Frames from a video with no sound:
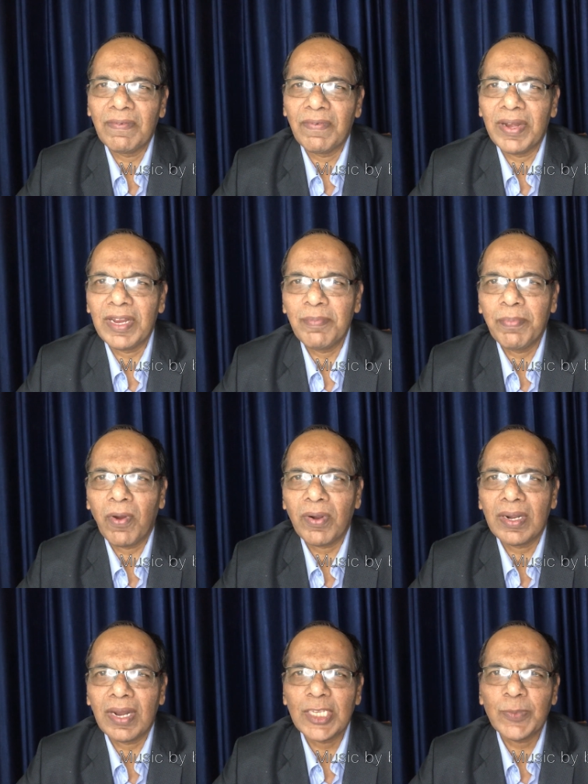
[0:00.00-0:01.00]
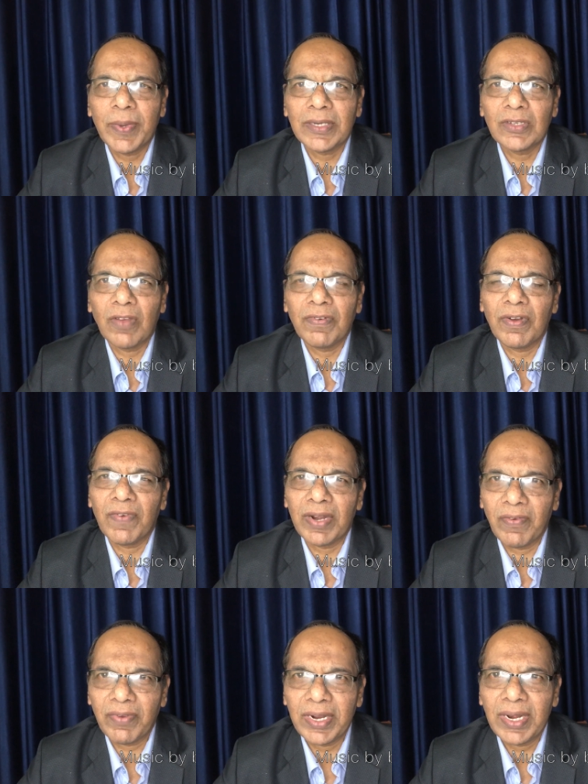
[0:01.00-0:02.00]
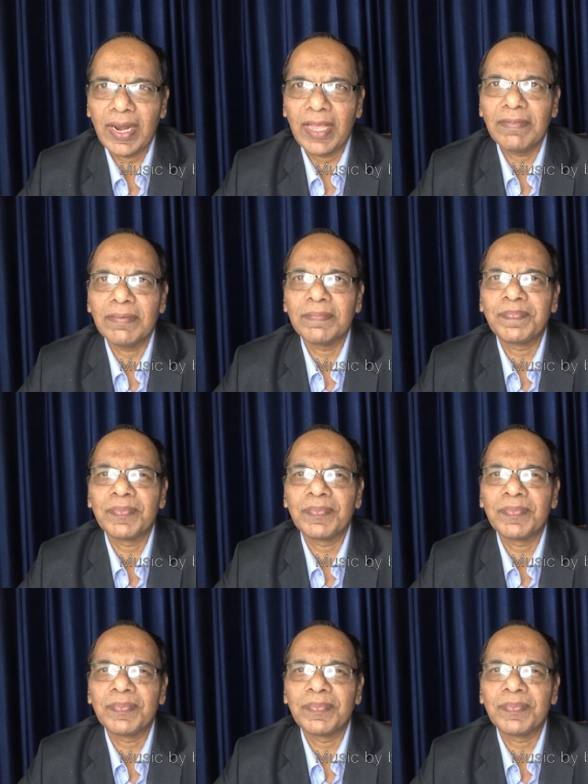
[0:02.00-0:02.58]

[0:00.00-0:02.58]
very important aspect of our everyday life,